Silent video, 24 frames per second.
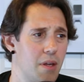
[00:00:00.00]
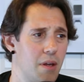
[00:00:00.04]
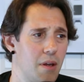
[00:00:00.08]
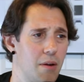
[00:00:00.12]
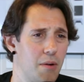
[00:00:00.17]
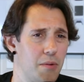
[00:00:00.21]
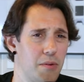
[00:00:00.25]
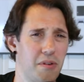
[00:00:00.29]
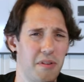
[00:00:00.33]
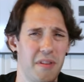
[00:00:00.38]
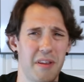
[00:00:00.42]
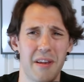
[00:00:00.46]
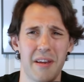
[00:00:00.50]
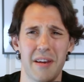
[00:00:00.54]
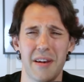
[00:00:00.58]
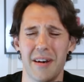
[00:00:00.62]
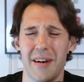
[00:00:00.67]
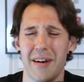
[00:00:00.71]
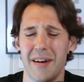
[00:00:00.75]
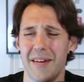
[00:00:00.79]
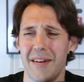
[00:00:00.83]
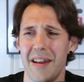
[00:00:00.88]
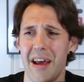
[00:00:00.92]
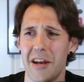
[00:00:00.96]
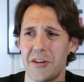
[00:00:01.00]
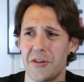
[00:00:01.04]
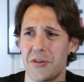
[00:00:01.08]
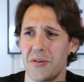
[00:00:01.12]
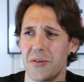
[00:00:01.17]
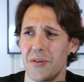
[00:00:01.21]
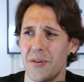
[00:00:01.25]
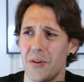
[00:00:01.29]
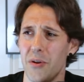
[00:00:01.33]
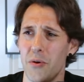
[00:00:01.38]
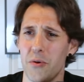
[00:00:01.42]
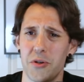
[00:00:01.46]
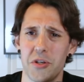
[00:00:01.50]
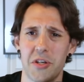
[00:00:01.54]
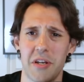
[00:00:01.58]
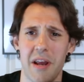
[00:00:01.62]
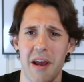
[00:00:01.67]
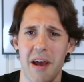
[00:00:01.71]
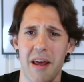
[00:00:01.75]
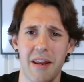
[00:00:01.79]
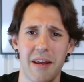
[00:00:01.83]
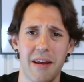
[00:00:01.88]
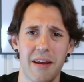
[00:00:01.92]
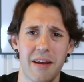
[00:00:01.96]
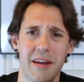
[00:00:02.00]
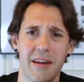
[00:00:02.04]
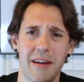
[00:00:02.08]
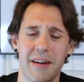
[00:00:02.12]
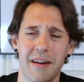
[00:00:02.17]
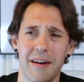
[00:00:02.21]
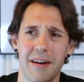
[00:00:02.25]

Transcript: which is the National Oceanic